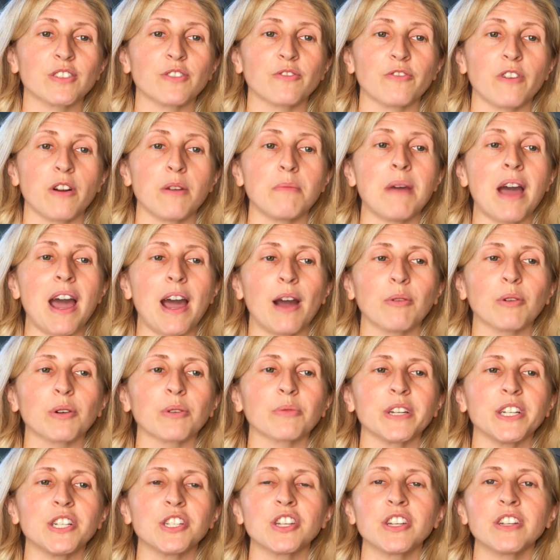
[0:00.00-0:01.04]
from our
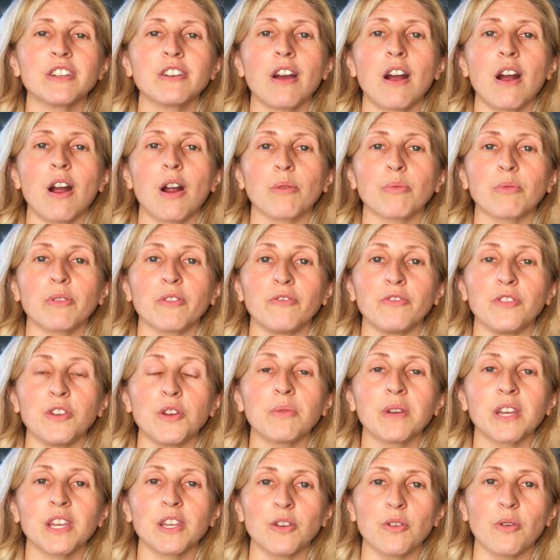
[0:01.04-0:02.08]
region are
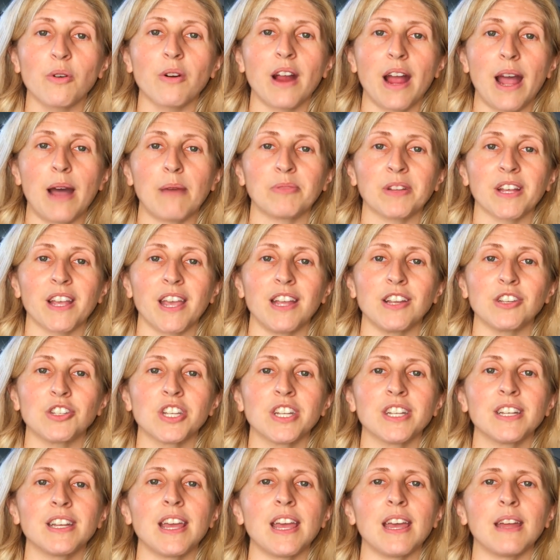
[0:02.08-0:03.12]
reviewing your
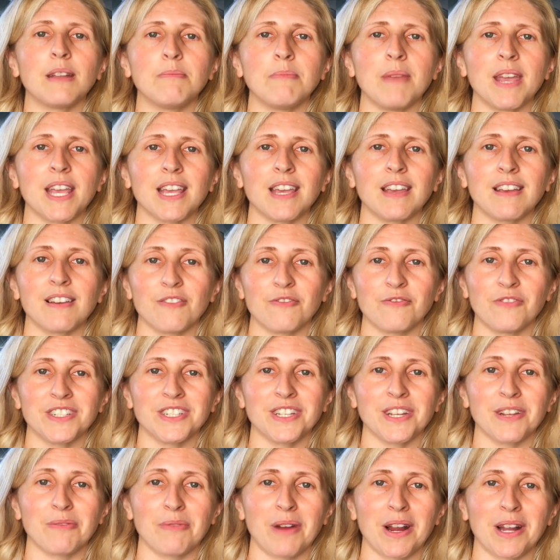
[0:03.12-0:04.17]
application and making a
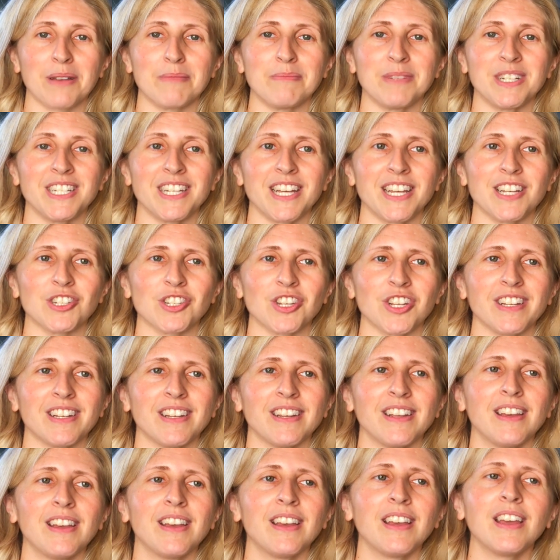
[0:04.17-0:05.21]
funding
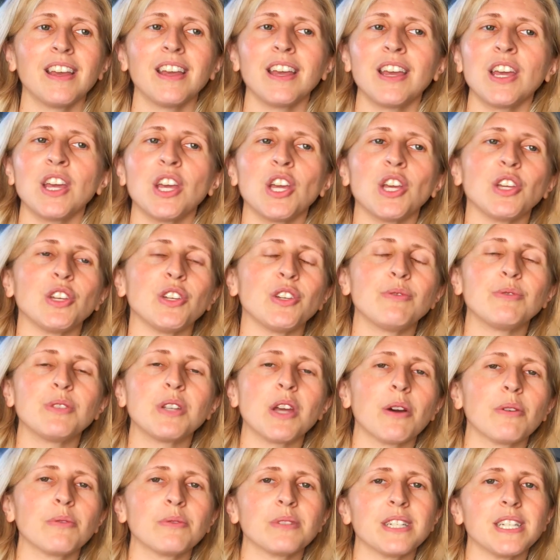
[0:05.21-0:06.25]
recommendation. You
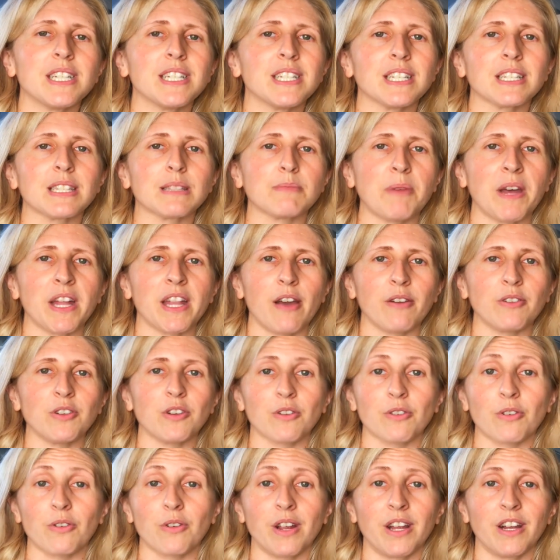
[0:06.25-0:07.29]
don't need to spell out
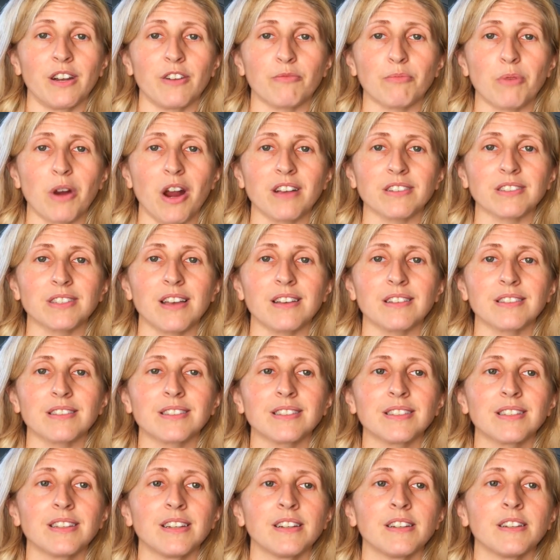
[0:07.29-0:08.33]
your creative
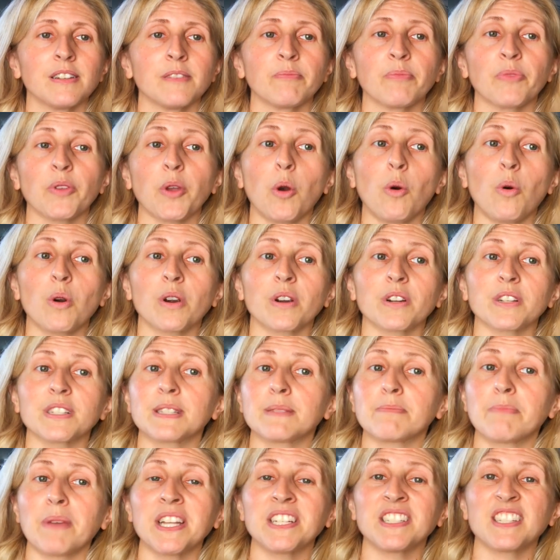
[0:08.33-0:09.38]
process or
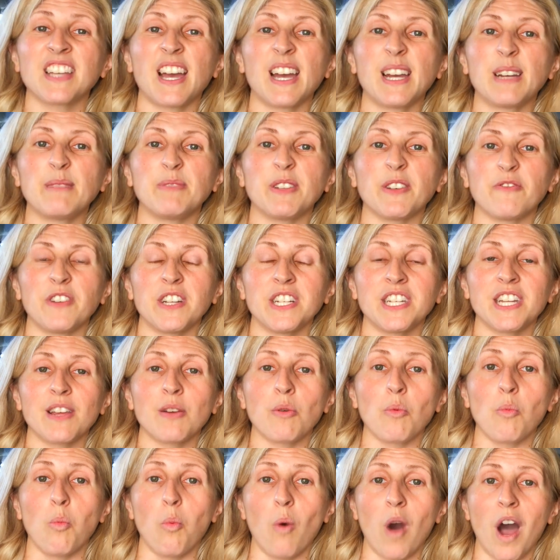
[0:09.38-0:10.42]
spend time
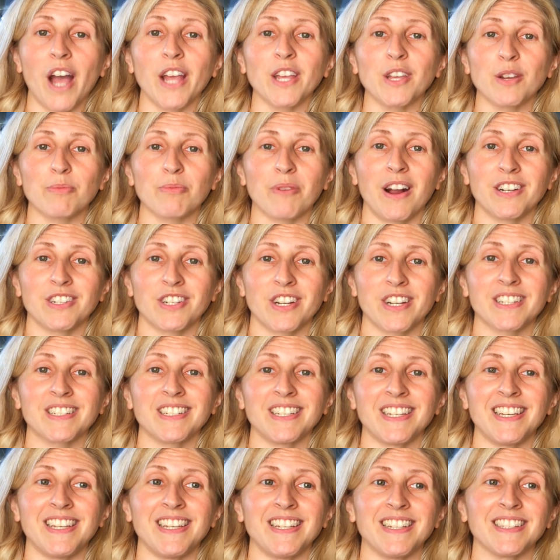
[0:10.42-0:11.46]
defending why your
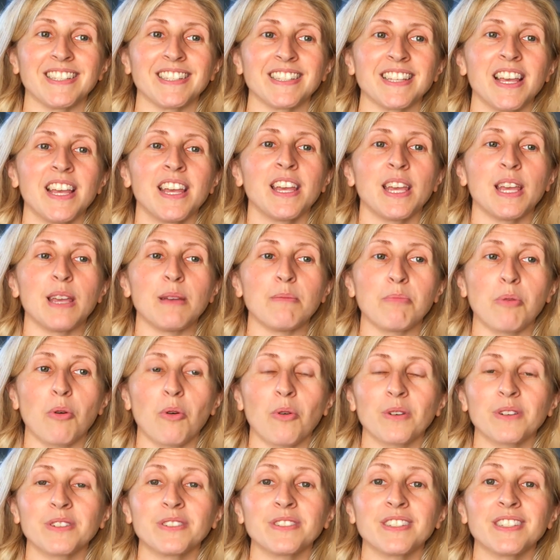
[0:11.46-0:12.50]
project is
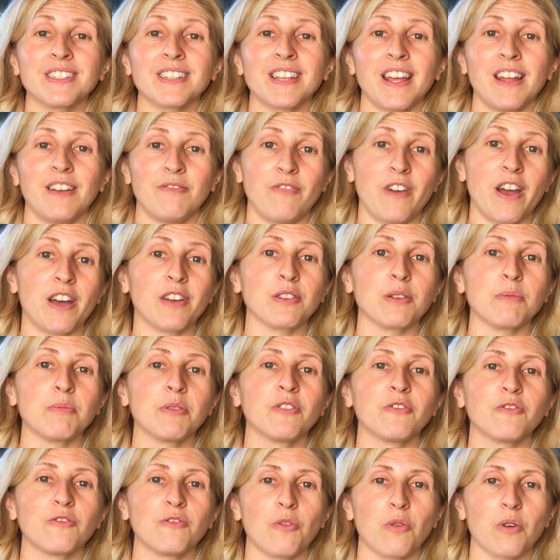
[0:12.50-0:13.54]
important and
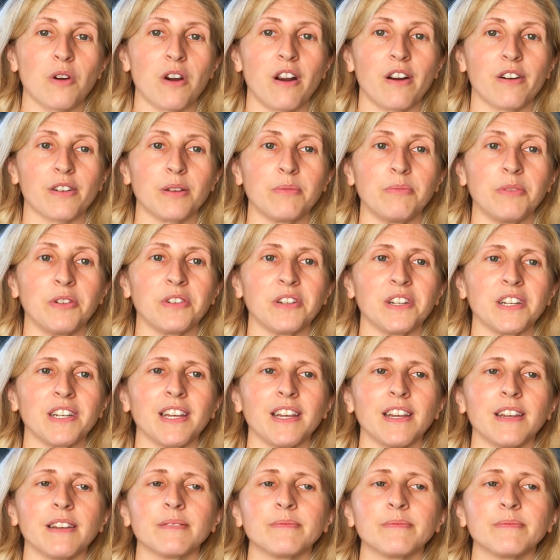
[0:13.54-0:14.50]
valuable for our community.